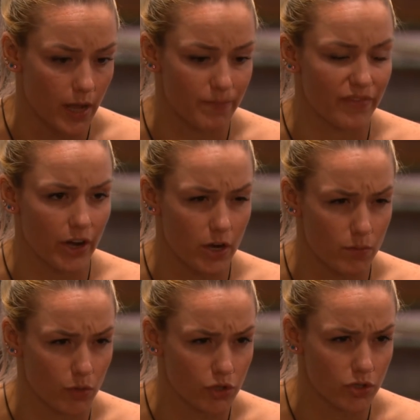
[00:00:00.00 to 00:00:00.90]
I'm very
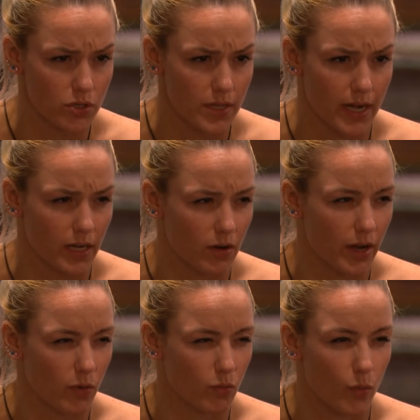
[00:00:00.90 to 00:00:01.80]
emotional and
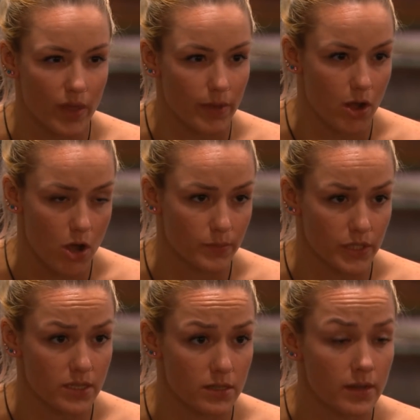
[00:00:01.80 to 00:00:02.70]
I don't weigh my
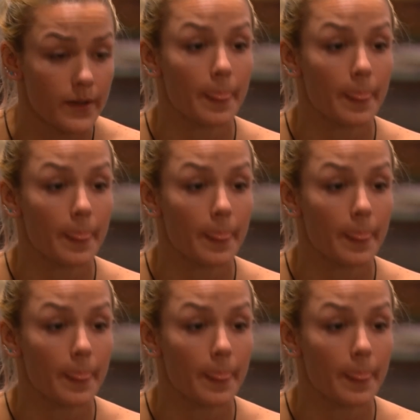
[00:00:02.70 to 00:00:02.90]
options.